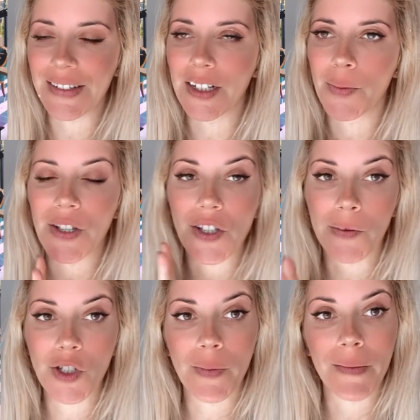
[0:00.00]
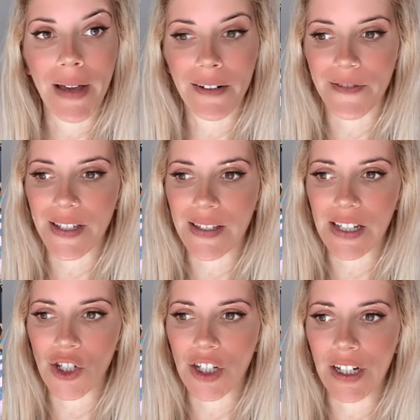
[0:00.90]
It's going to be so much about
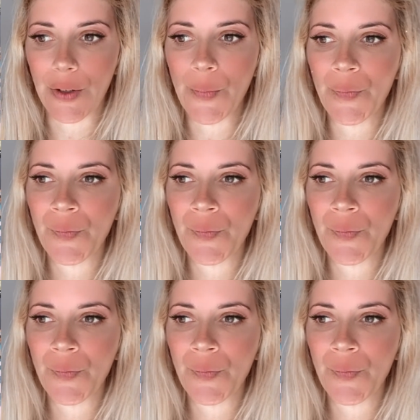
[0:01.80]
manifestation